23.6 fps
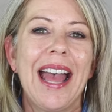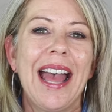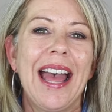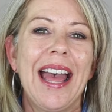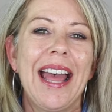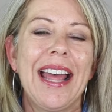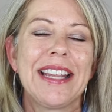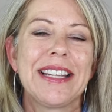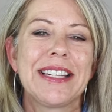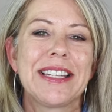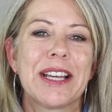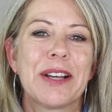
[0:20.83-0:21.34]

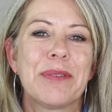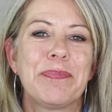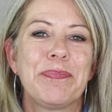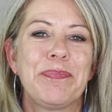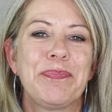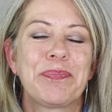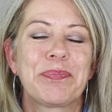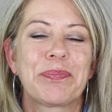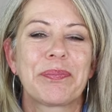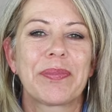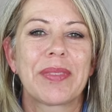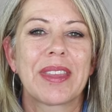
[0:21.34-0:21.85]
And
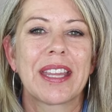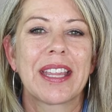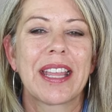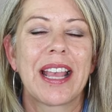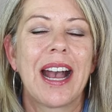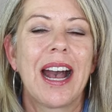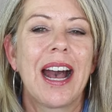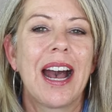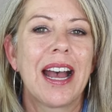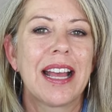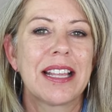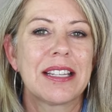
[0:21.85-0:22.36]
um,
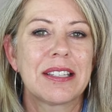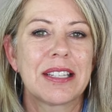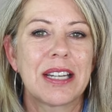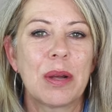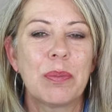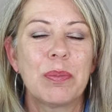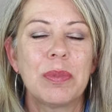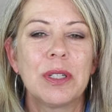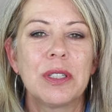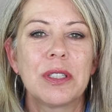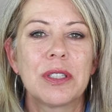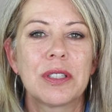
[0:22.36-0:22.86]
I
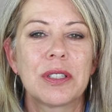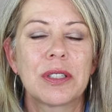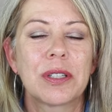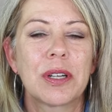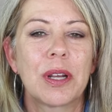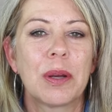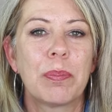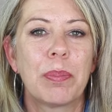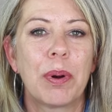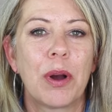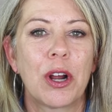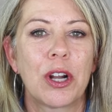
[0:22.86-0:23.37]
stumbled
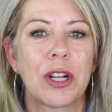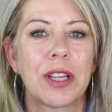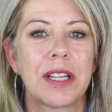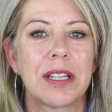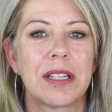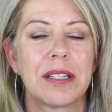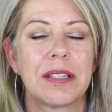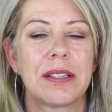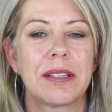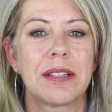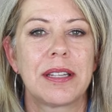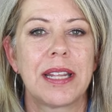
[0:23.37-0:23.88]
upon
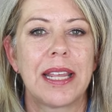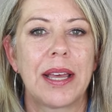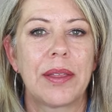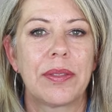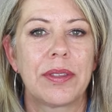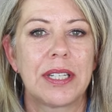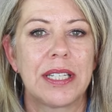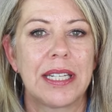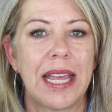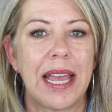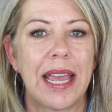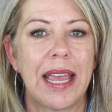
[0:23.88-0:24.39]
this the
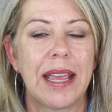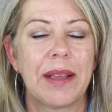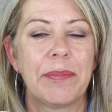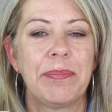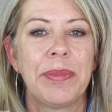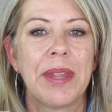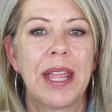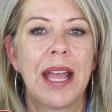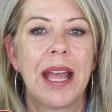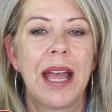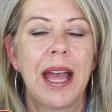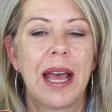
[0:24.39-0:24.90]
other day
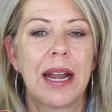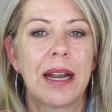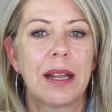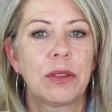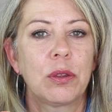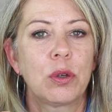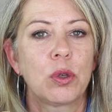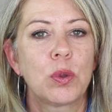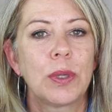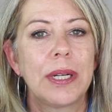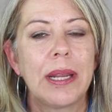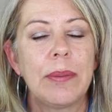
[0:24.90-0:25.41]
and I
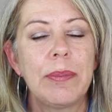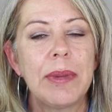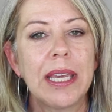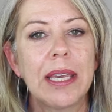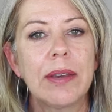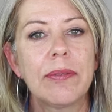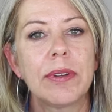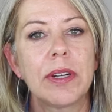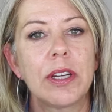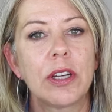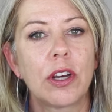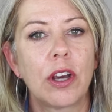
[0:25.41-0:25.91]
thought, well, let me
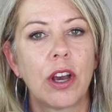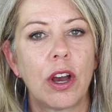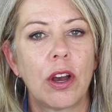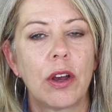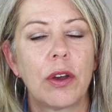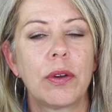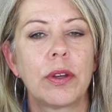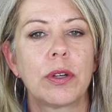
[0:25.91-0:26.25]
give it a go.